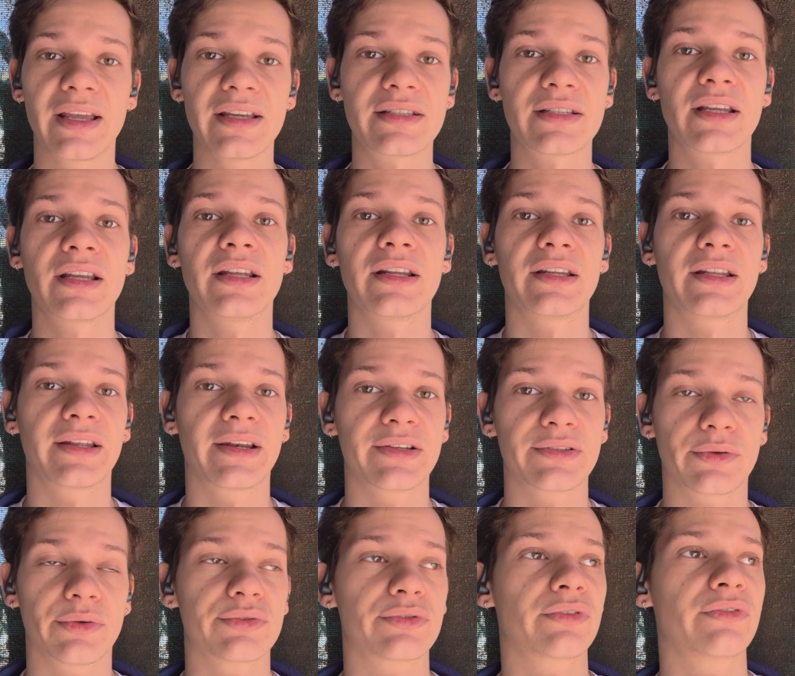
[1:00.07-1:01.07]
less, that
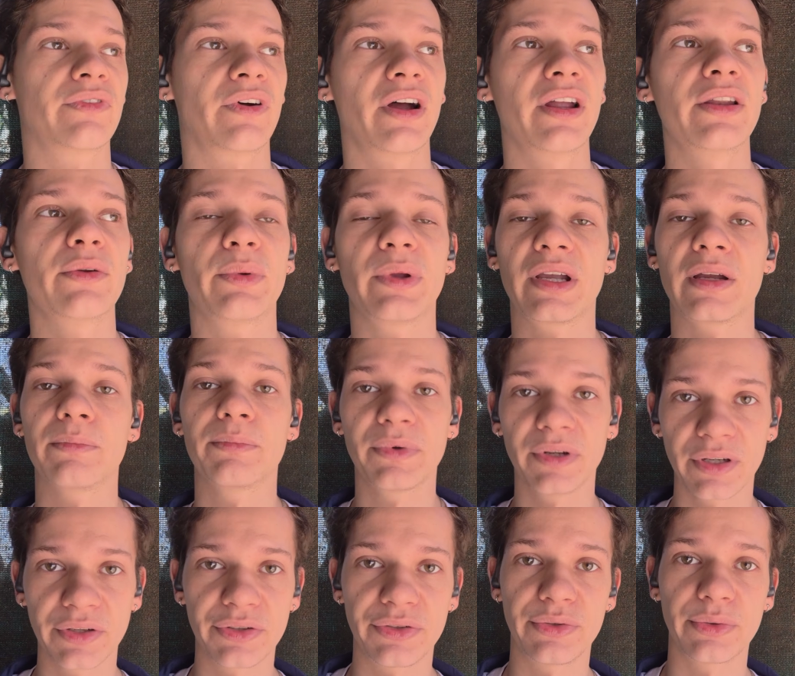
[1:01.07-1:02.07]
is also fine. We can
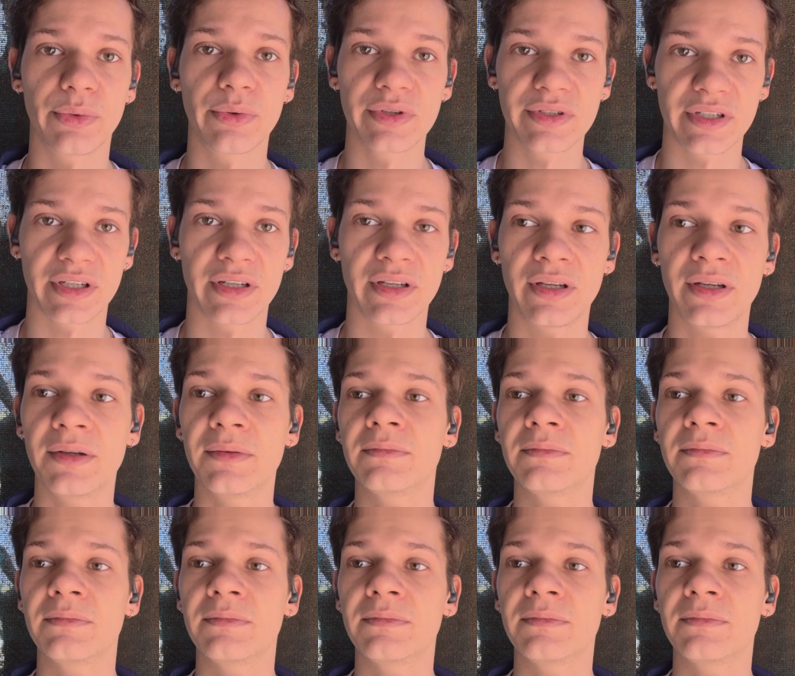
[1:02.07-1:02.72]
build towards it.